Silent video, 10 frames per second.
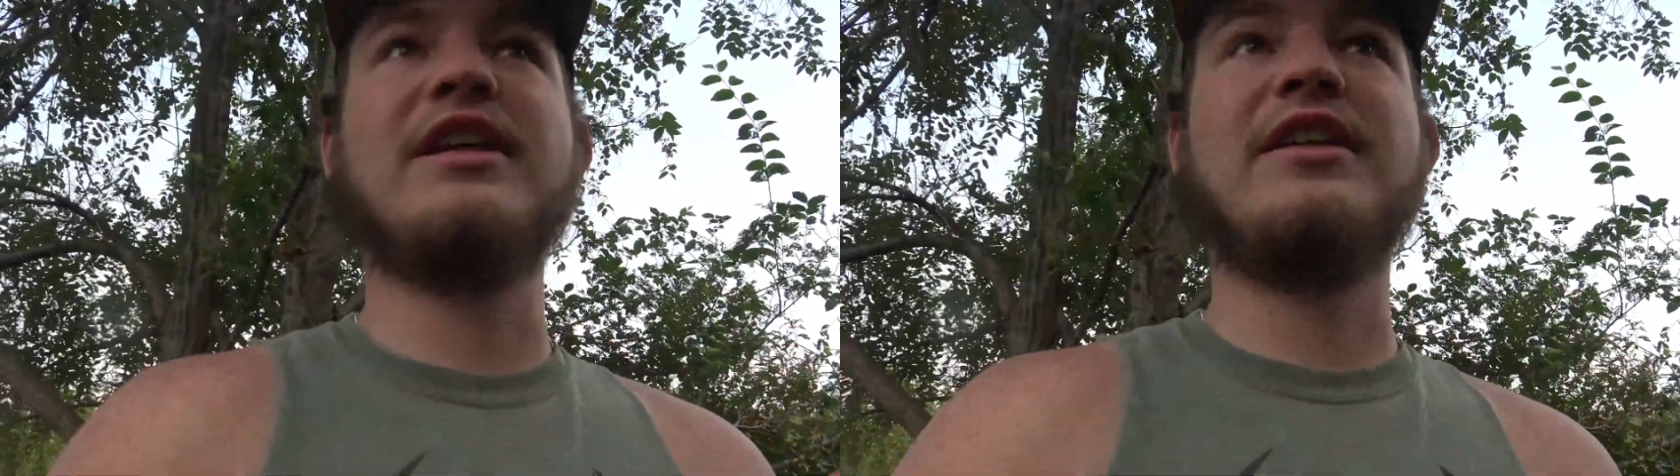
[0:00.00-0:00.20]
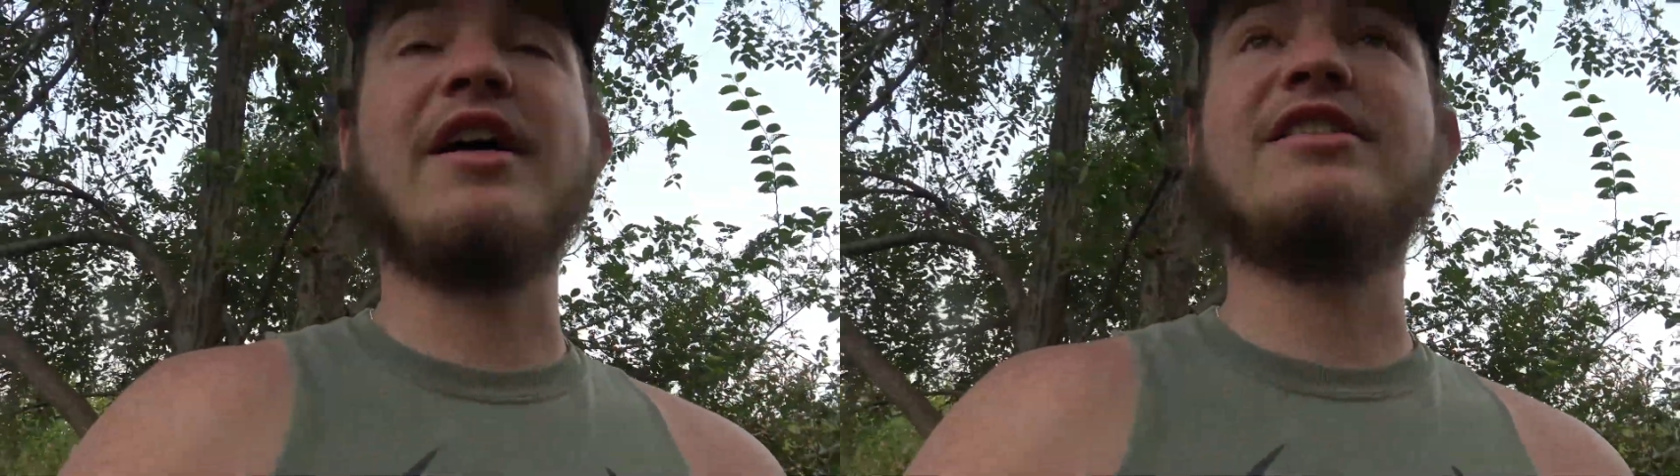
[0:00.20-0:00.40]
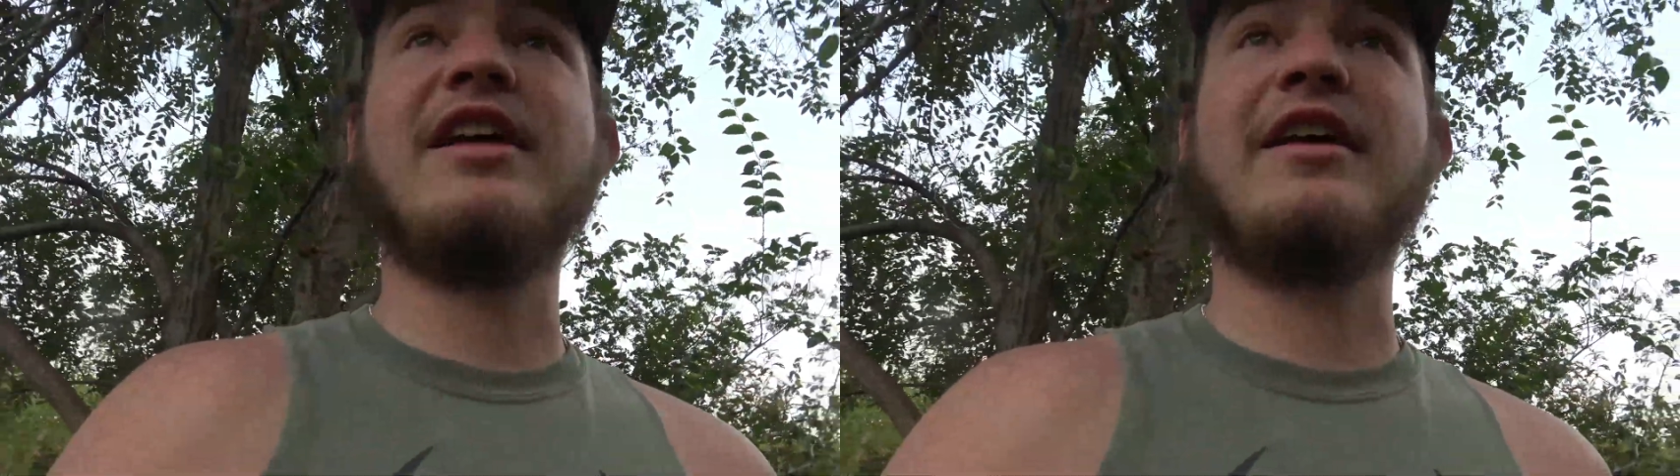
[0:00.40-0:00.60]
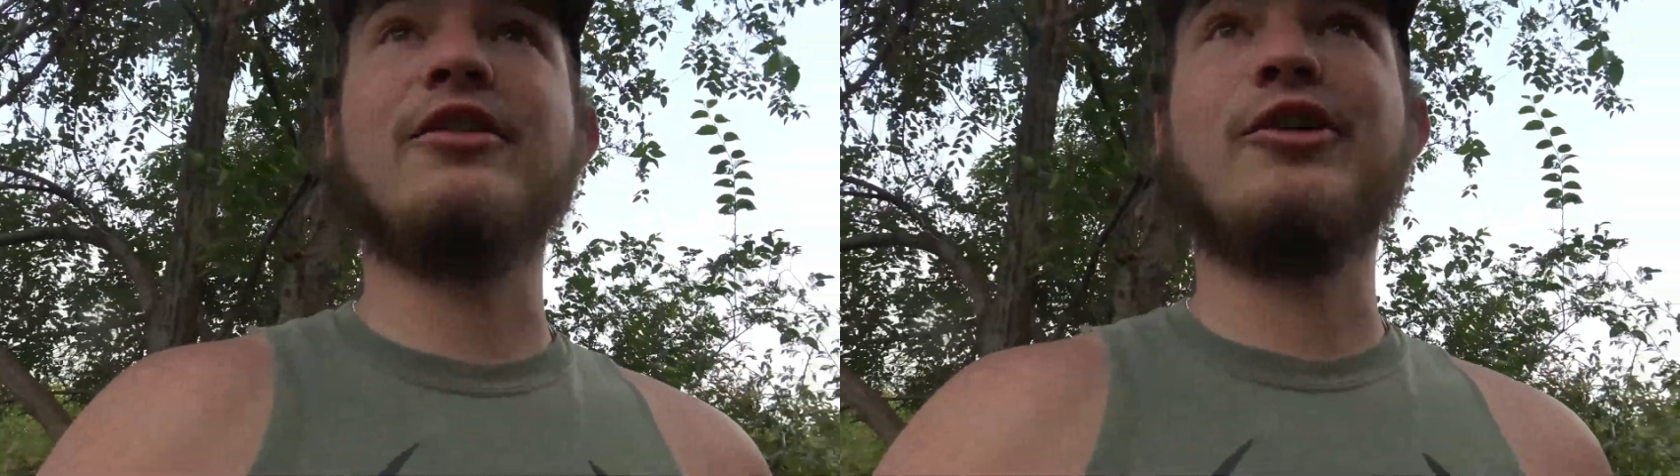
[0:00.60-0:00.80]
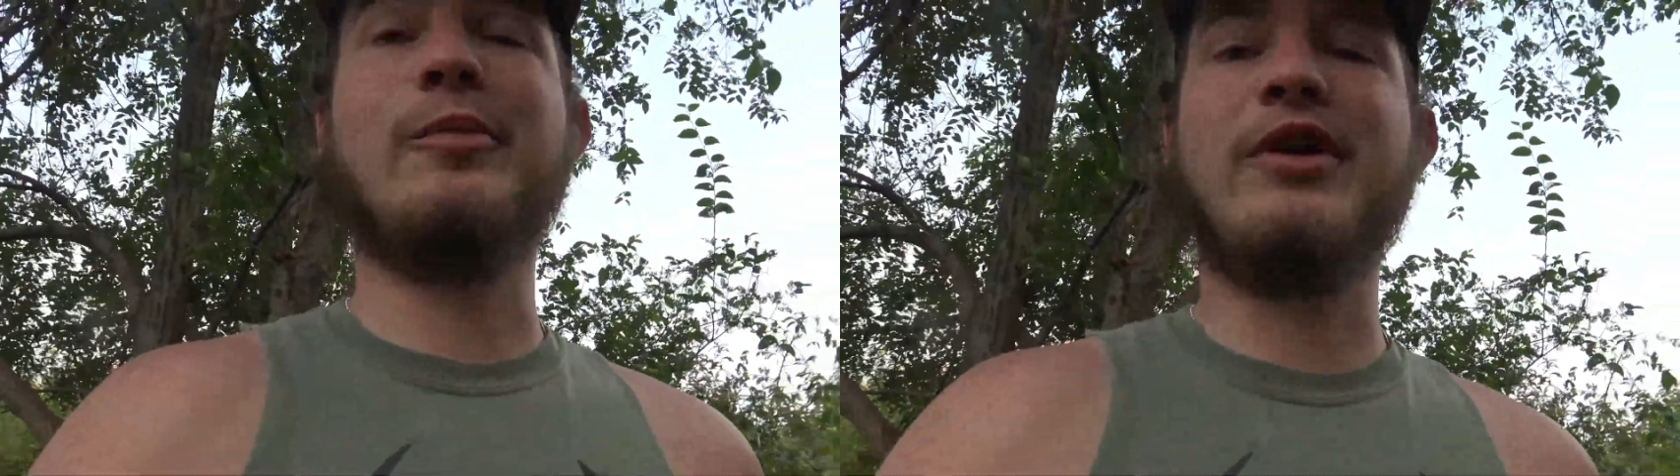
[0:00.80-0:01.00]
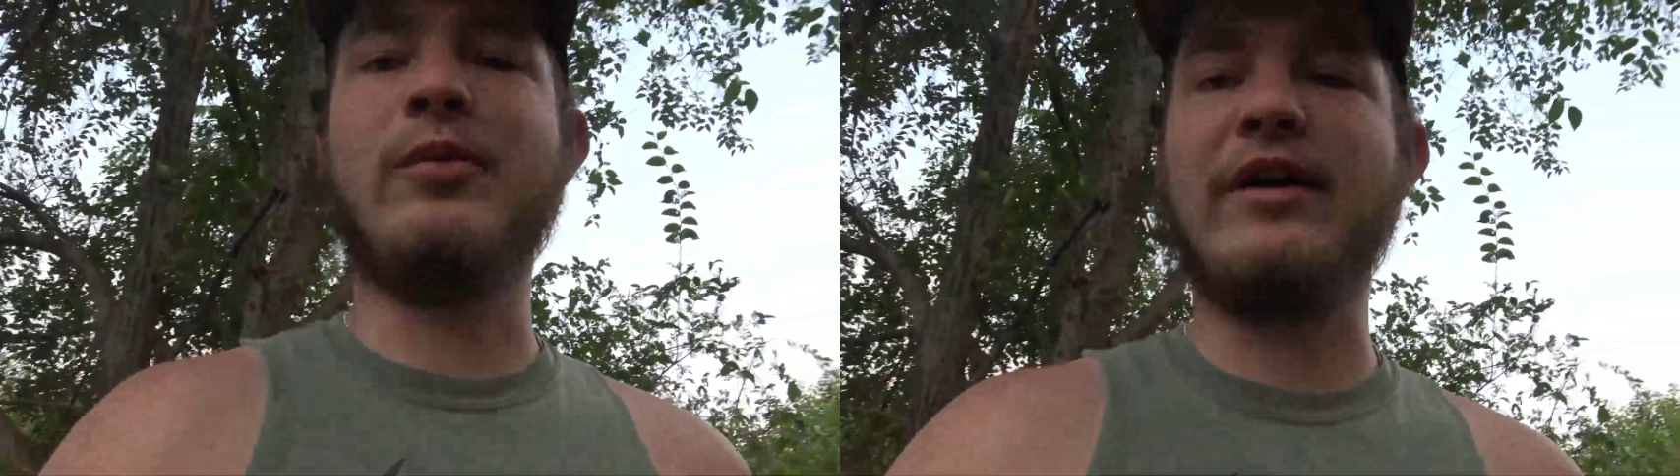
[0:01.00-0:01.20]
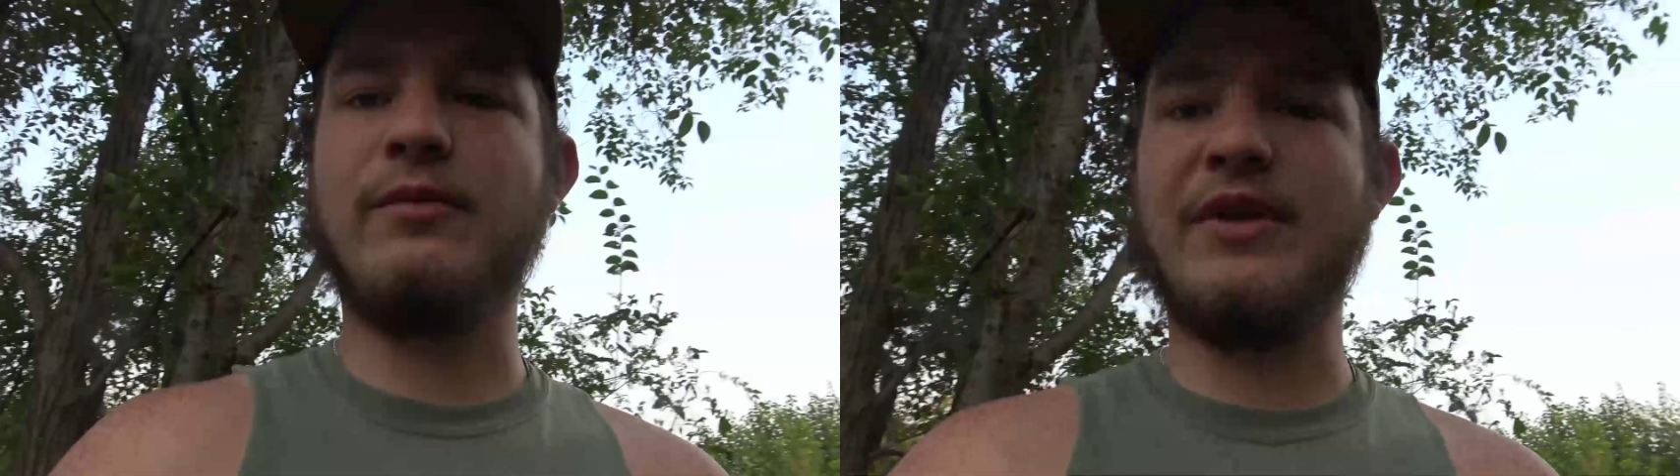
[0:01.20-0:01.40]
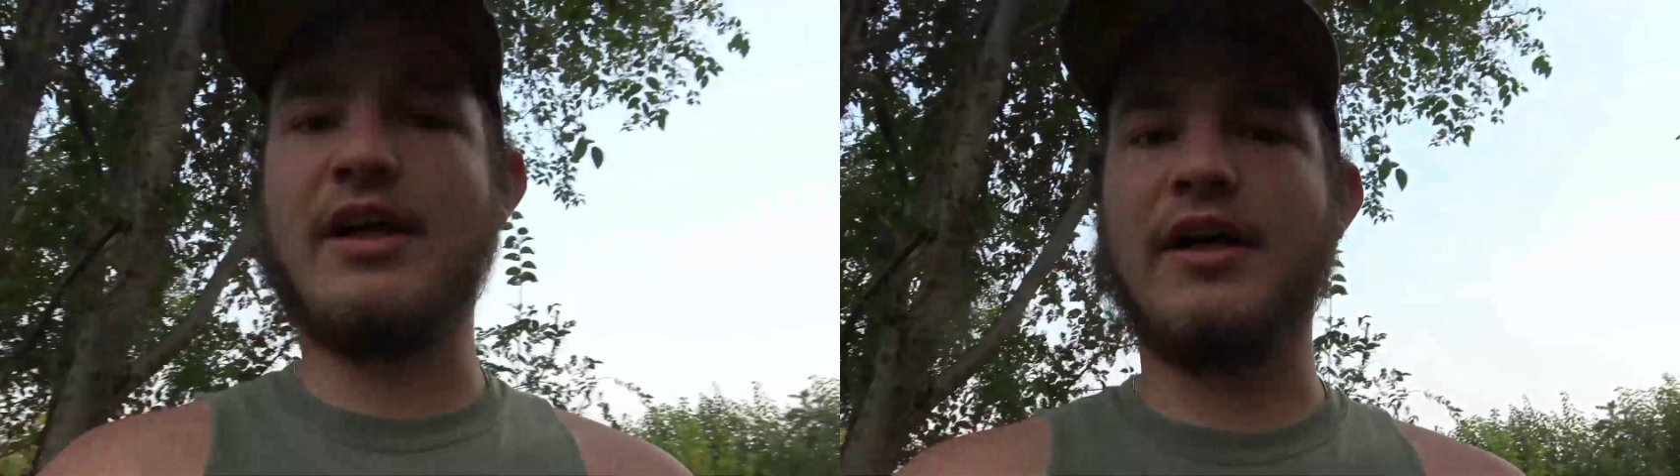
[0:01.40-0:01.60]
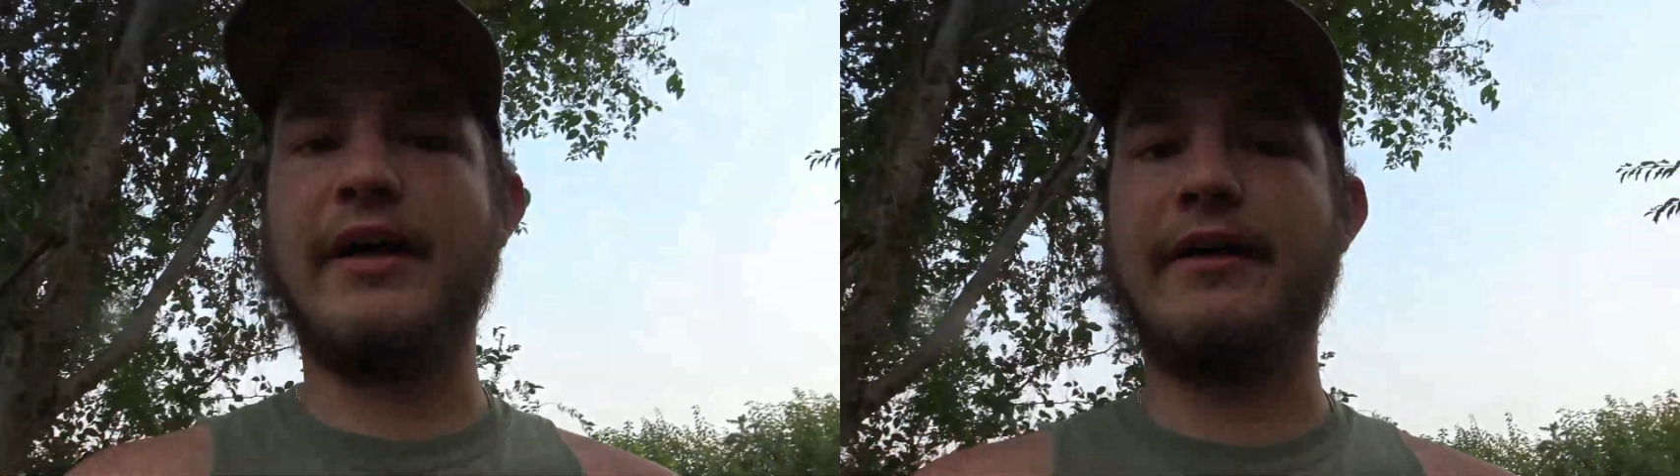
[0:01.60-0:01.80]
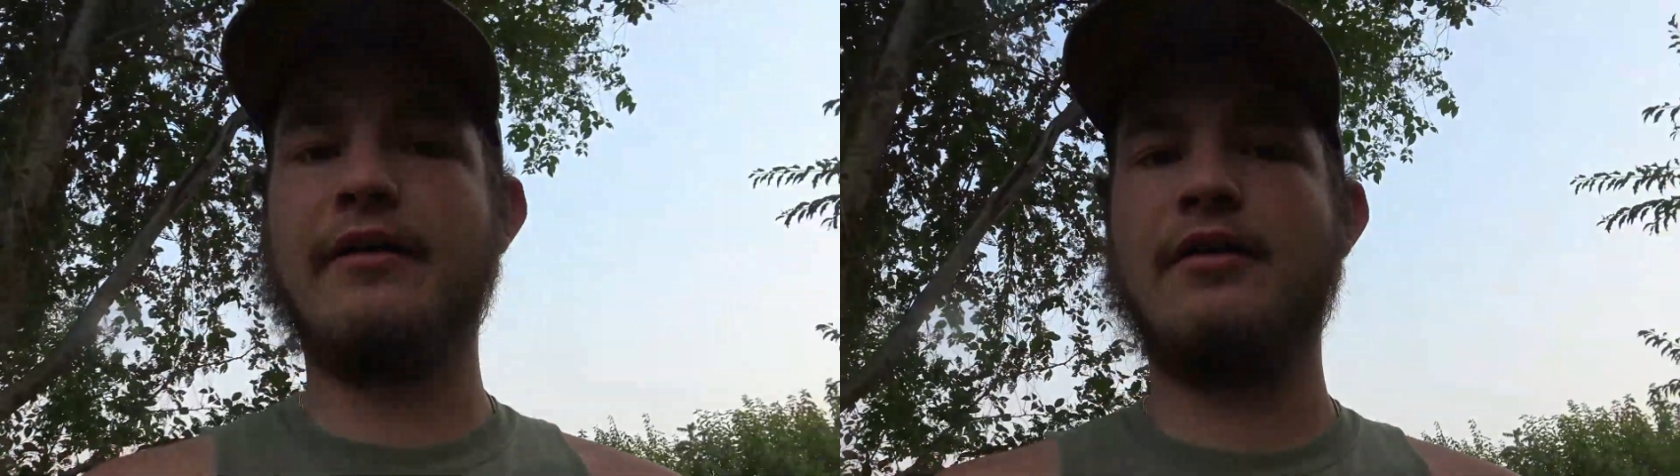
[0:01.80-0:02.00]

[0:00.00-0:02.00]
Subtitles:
it does take a little bit away from the hunt.